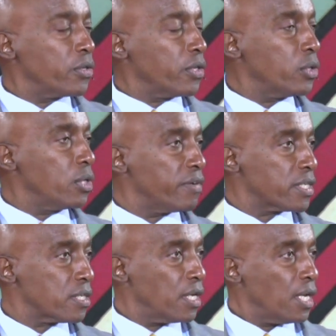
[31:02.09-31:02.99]
the
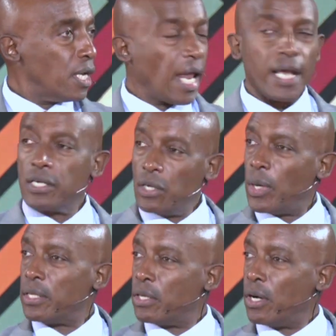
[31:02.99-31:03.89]
universe. Like no
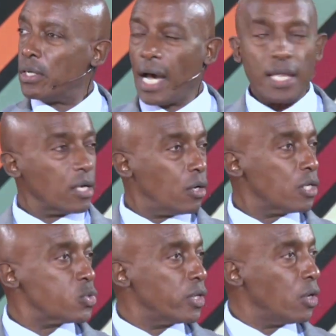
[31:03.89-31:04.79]
other God. Other
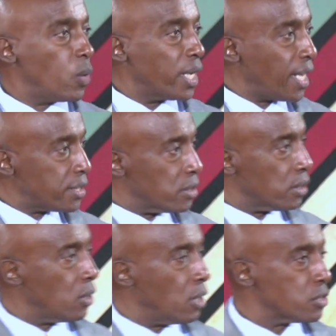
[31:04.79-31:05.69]
gods we know were national
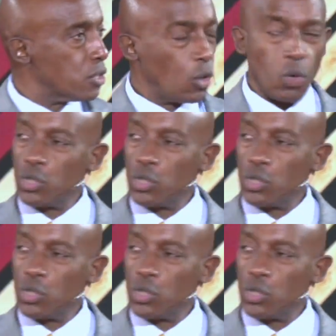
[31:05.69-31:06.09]
gods or